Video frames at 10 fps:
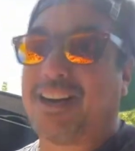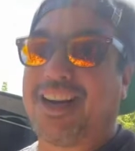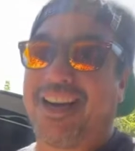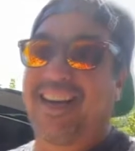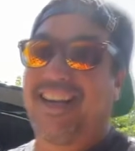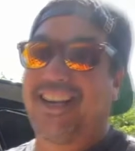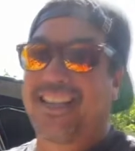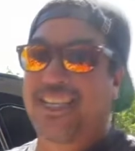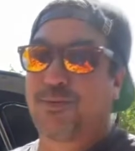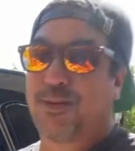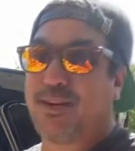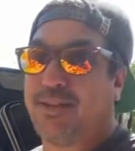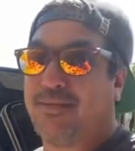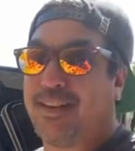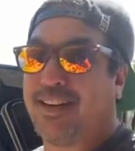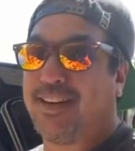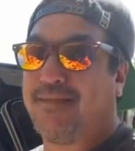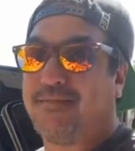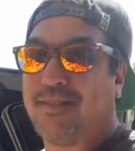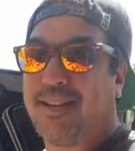hey, hey, hey, that's for another
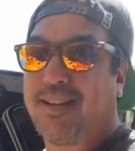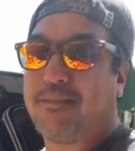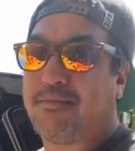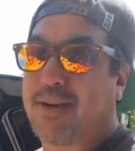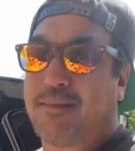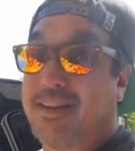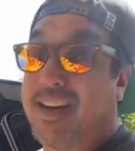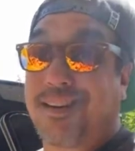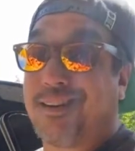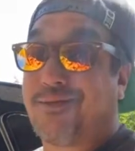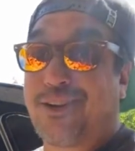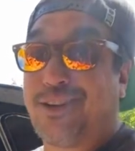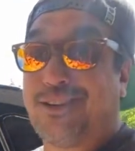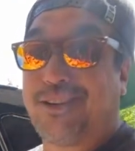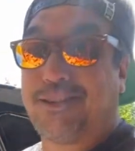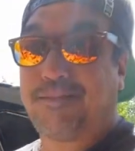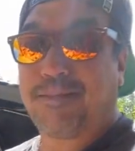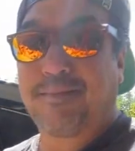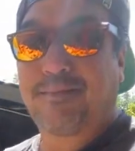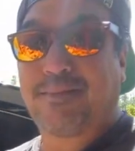video. Probably not good for YouTube,
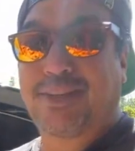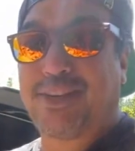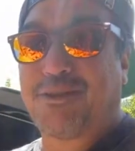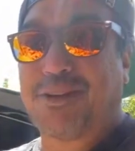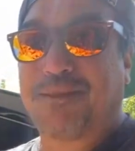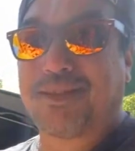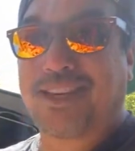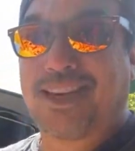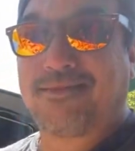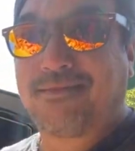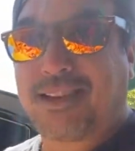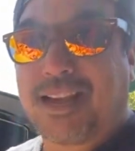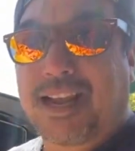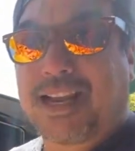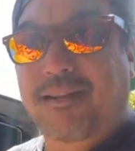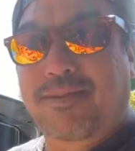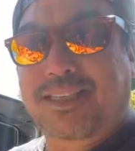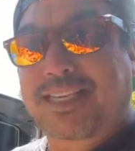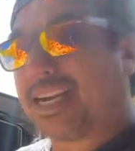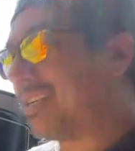but you know what I'm saying.
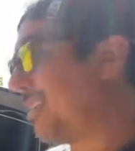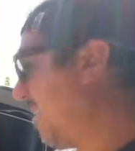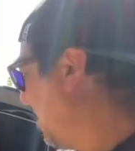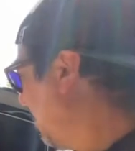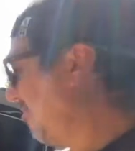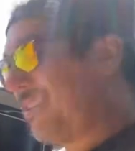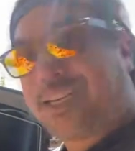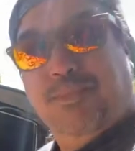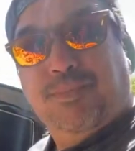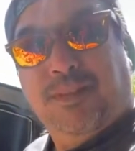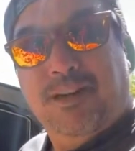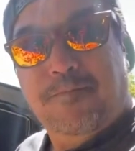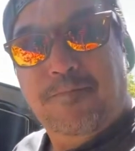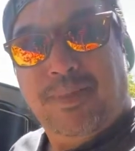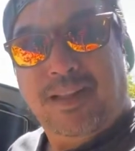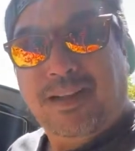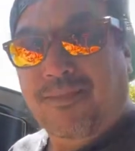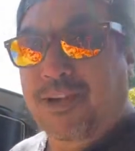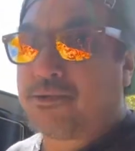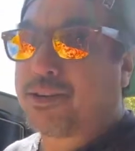Anyways, guys, links below.
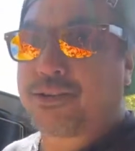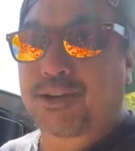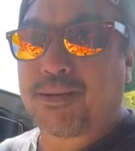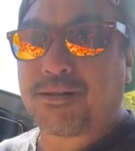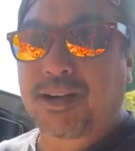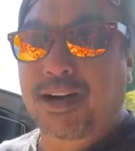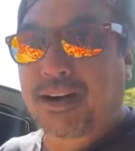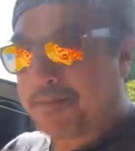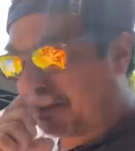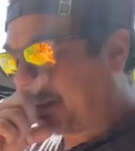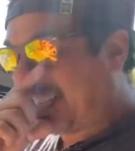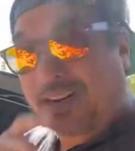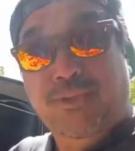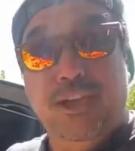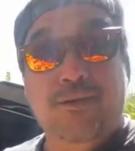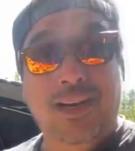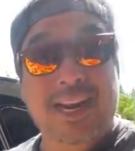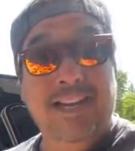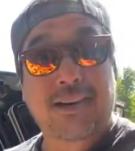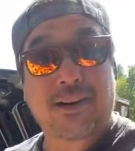If you own a turbo car, shit, if you own
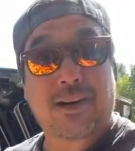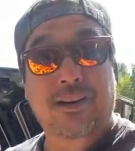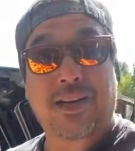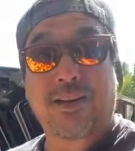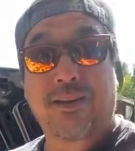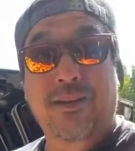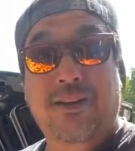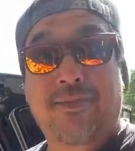any car that you have